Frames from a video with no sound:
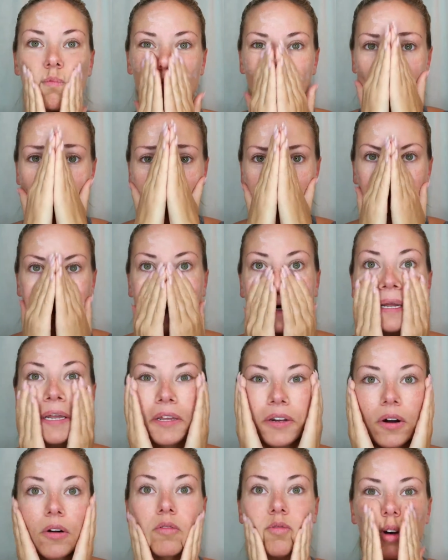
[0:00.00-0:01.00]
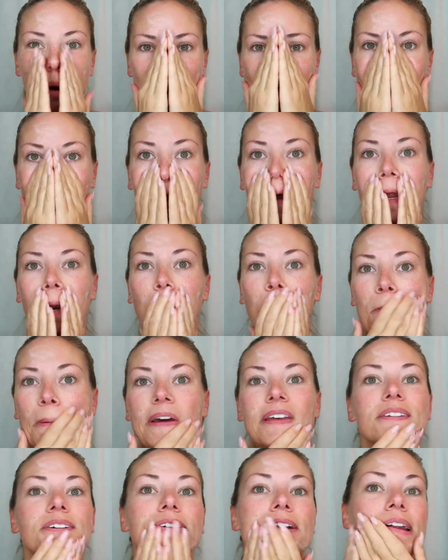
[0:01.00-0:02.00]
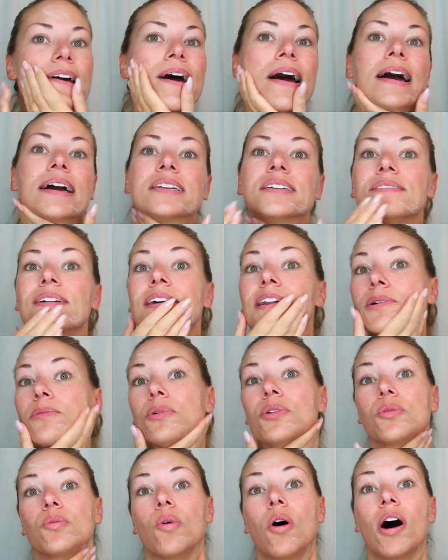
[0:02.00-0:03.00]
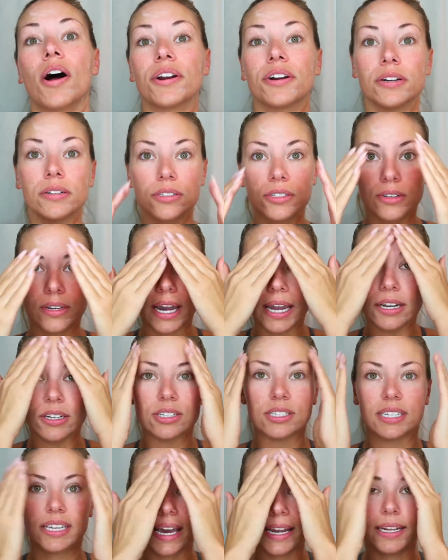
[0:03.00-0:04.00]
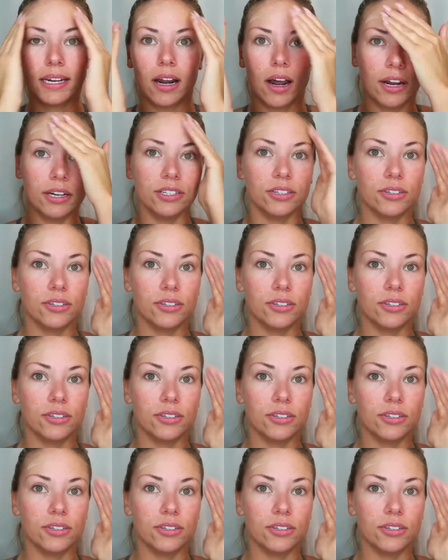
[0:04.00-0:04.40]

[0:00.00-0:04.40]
And you don't rub it in because you're going to activate it with water. So you kind of just get it on